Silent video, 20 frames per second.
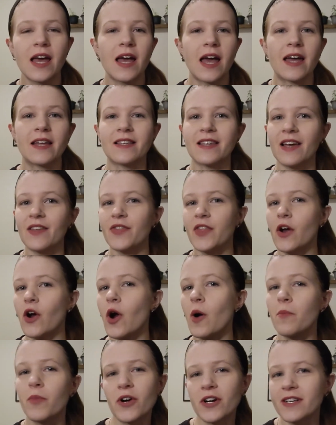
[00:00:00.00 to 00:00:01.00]
And yet there
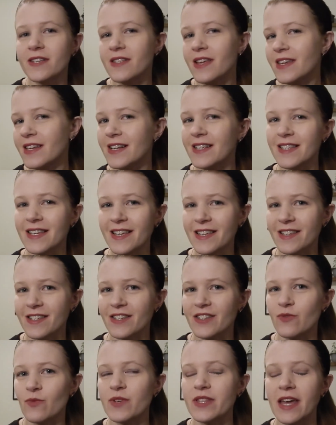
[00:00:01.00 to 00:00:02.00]
are books that
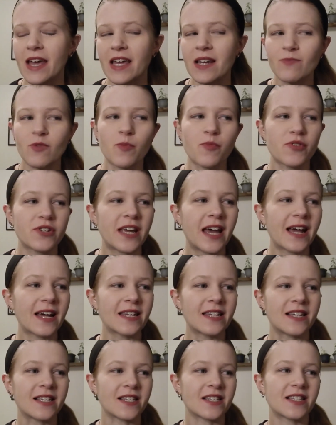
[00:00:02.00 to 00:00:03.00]
exist with animal
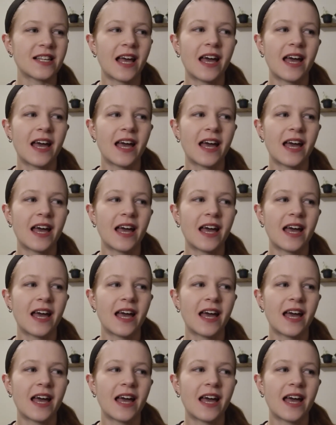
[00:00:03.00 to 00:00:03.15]
protagonists.